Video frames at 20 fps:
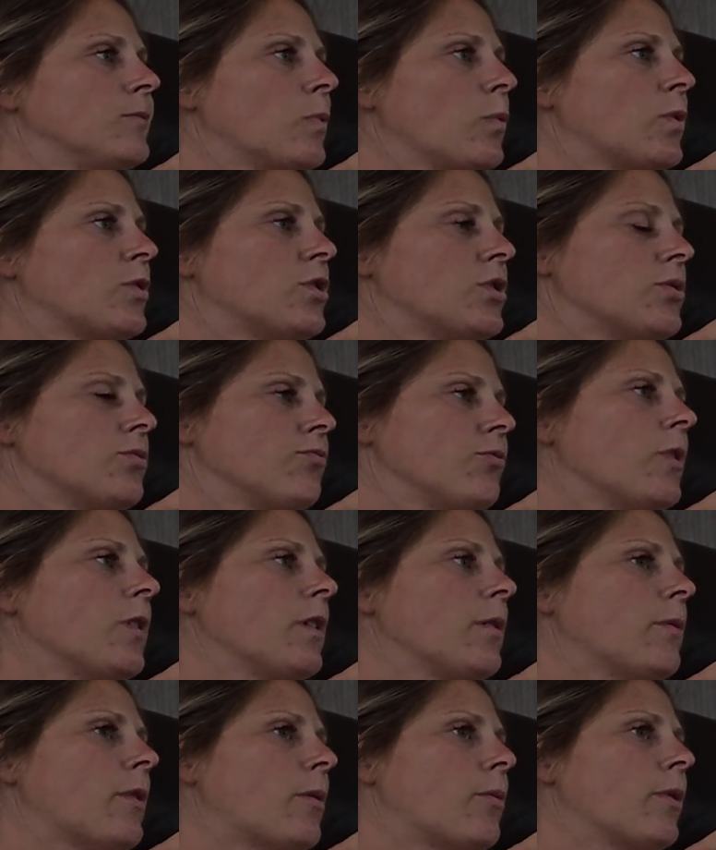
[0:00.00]
which is
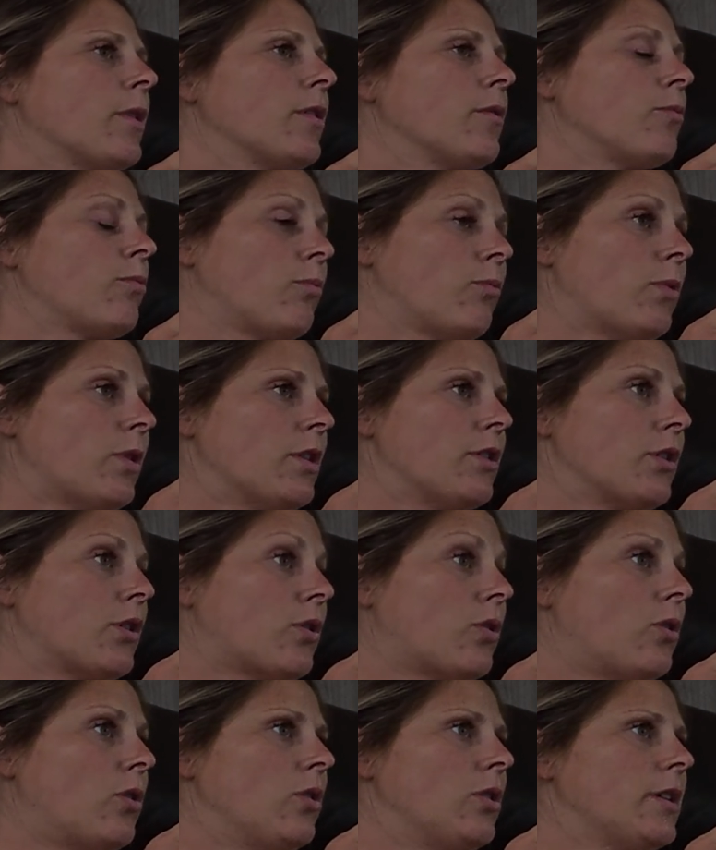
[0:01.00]
really what the
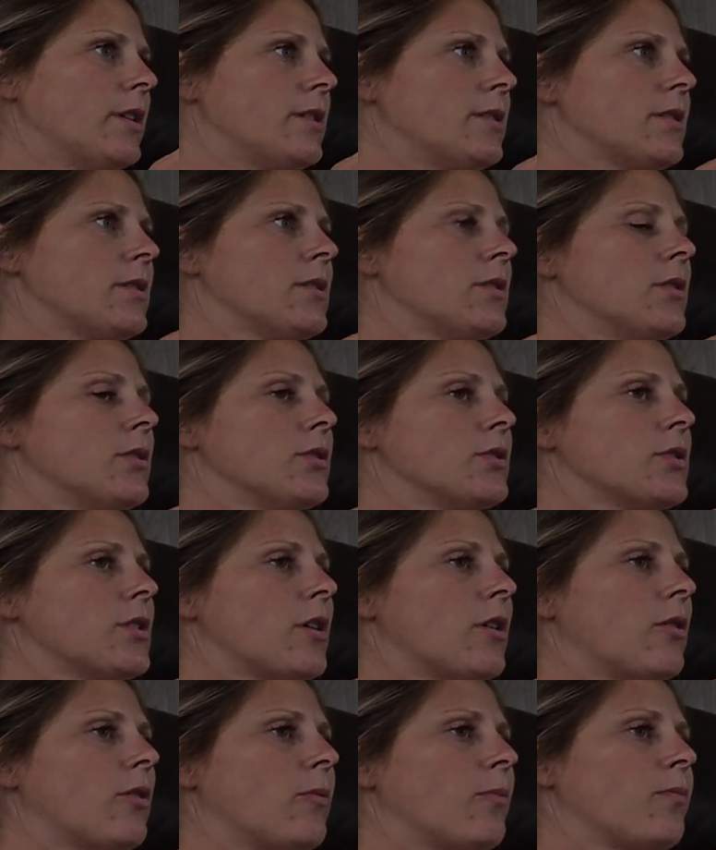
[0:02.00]
goal is.
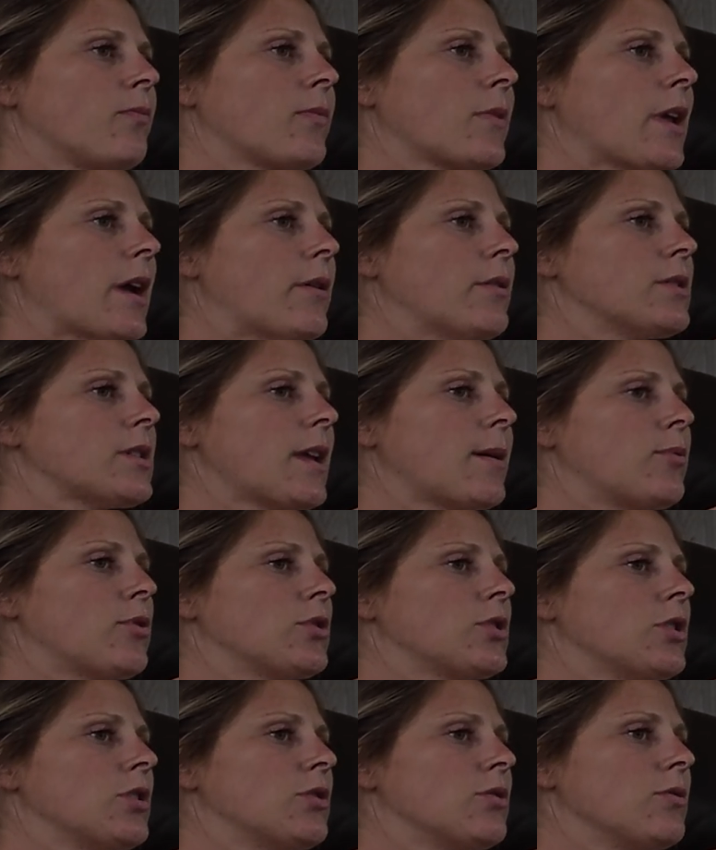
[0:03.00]
So I was able
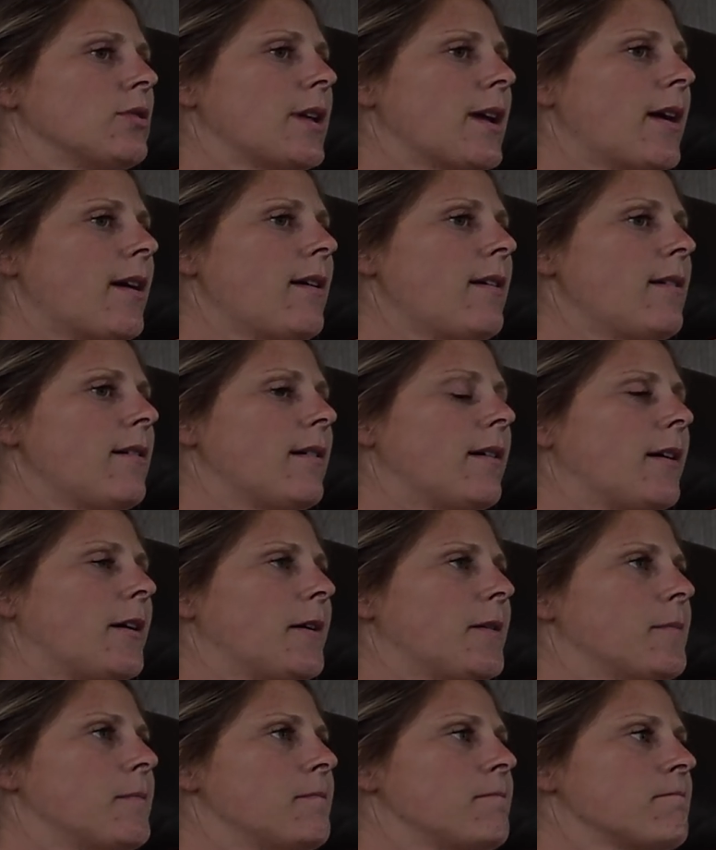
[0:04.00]
to do that
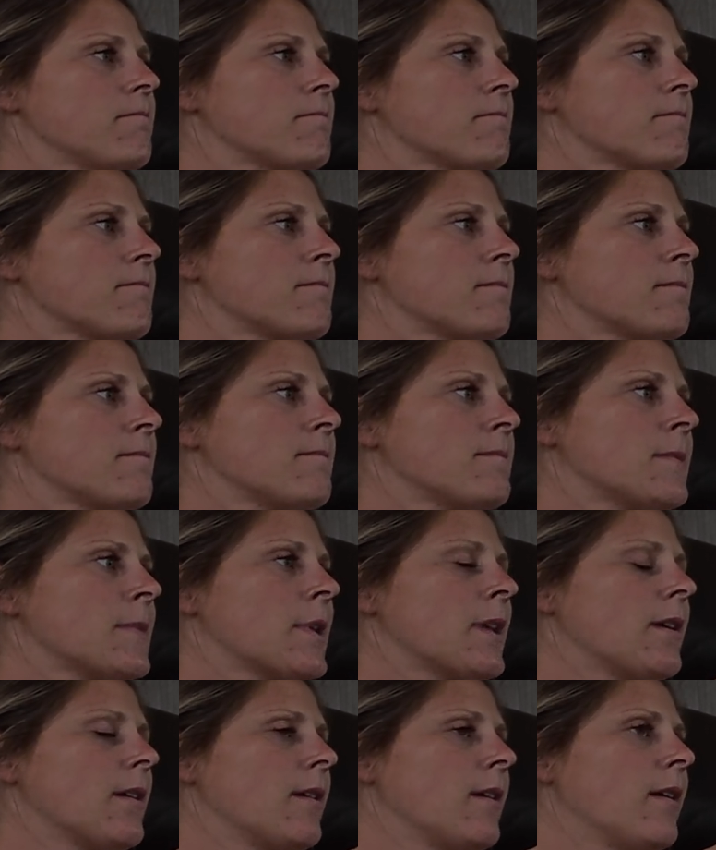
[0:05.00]
and
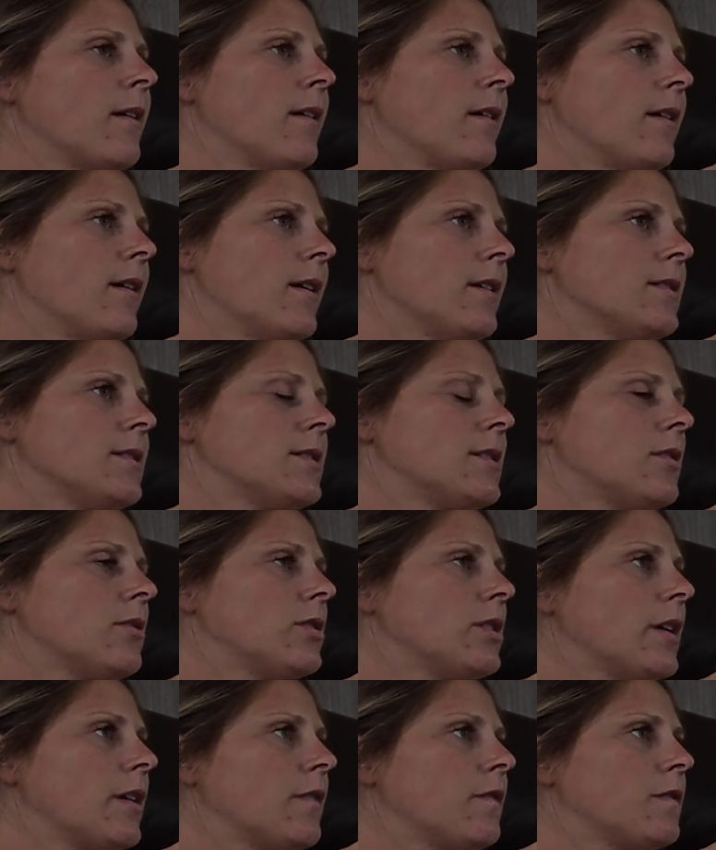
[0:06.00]

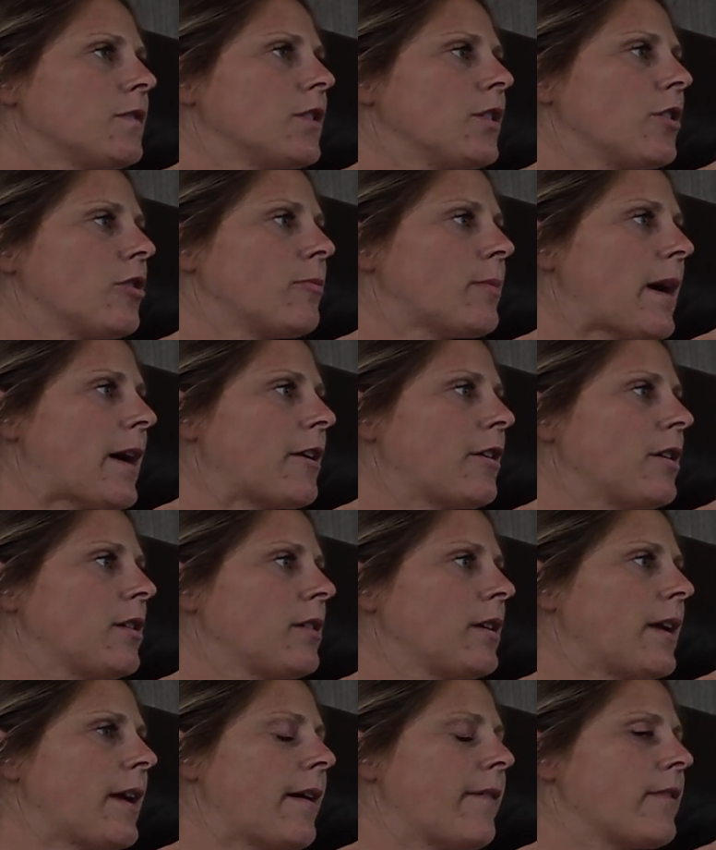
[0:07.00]
still lift,
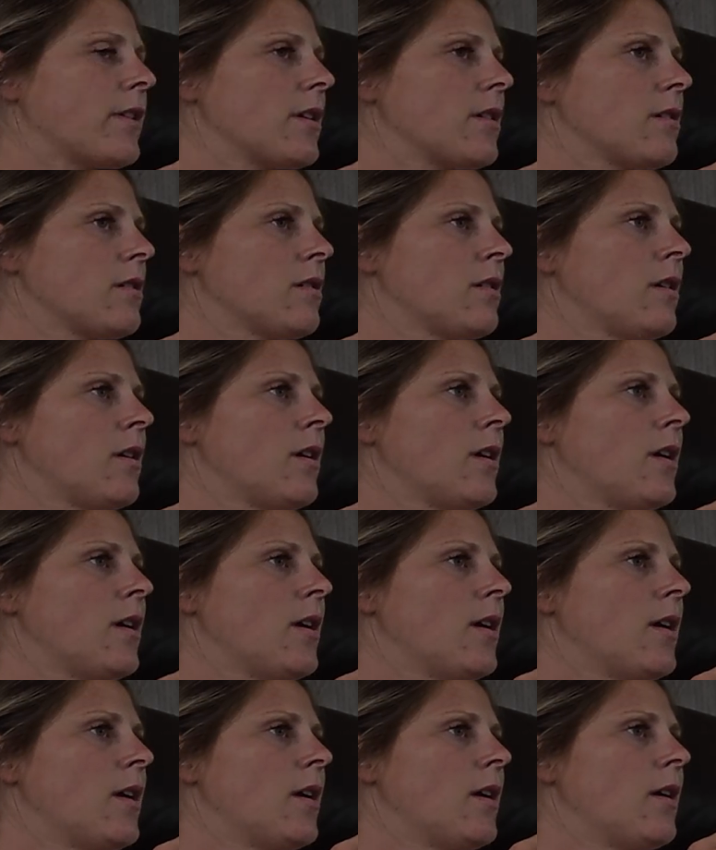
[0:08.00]
moderately heavy
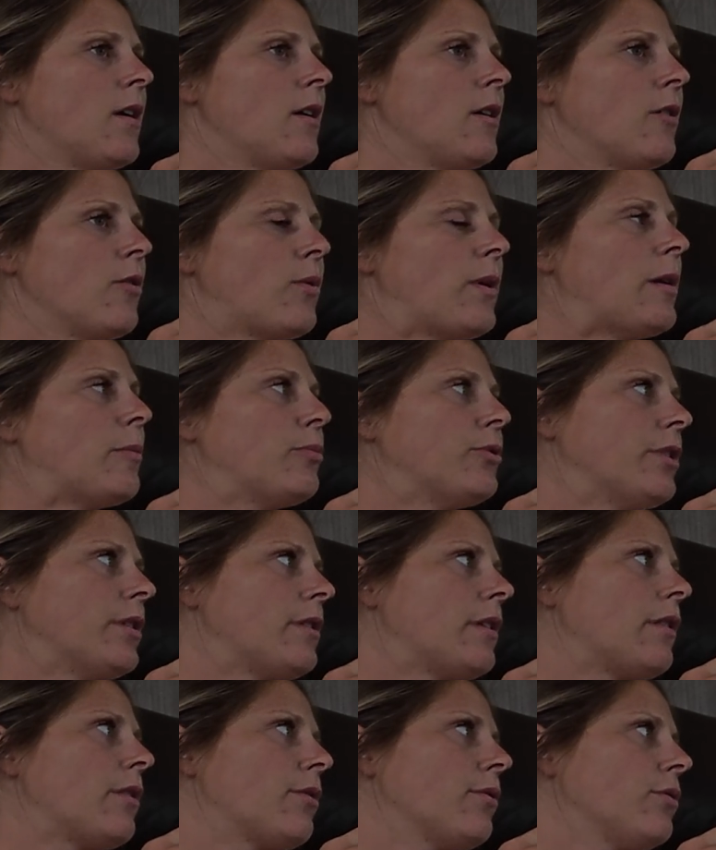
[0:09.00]
while
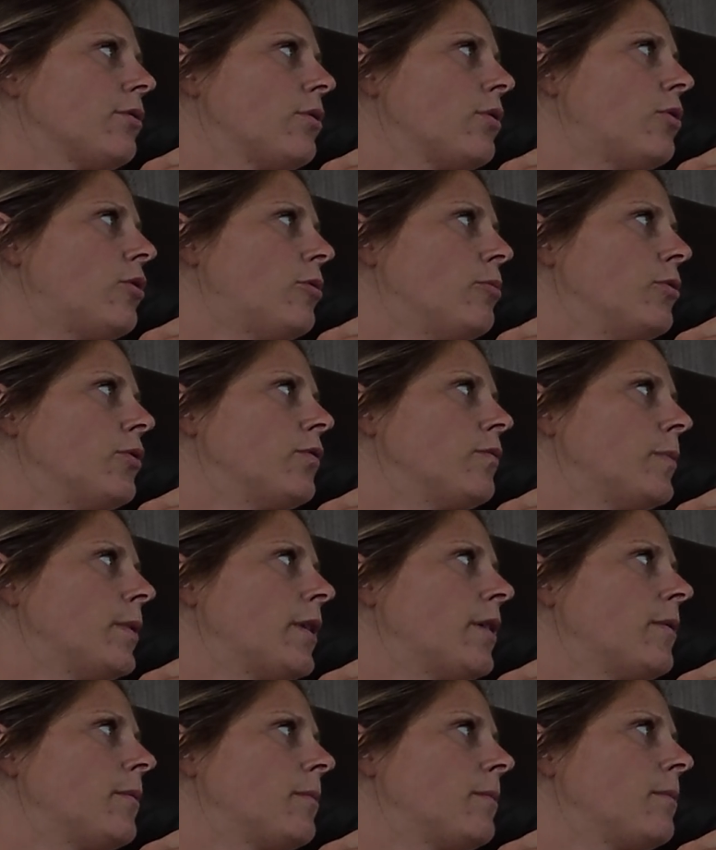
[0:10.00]
breathing through the whole
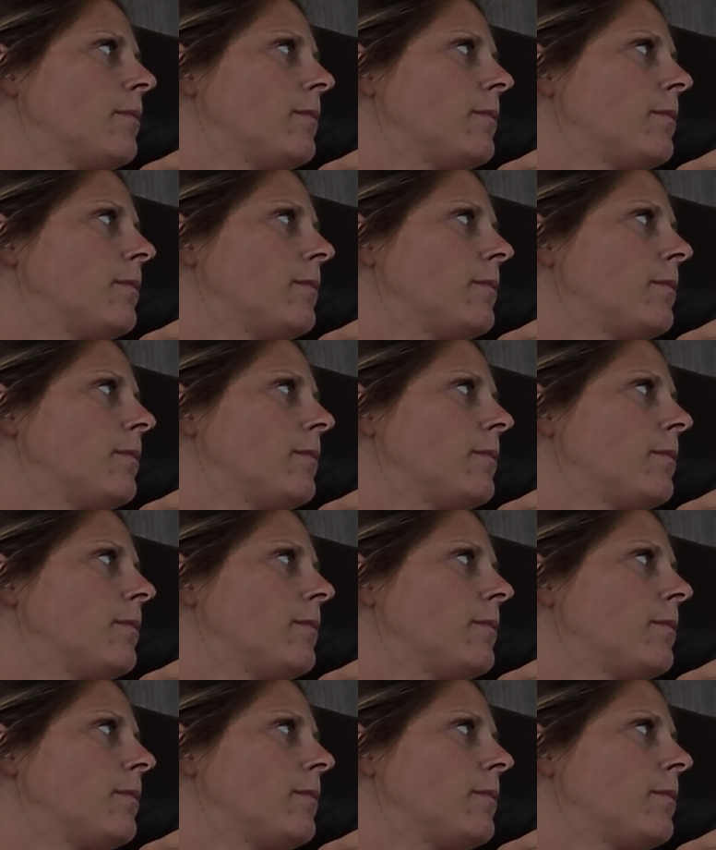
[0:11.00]
movement.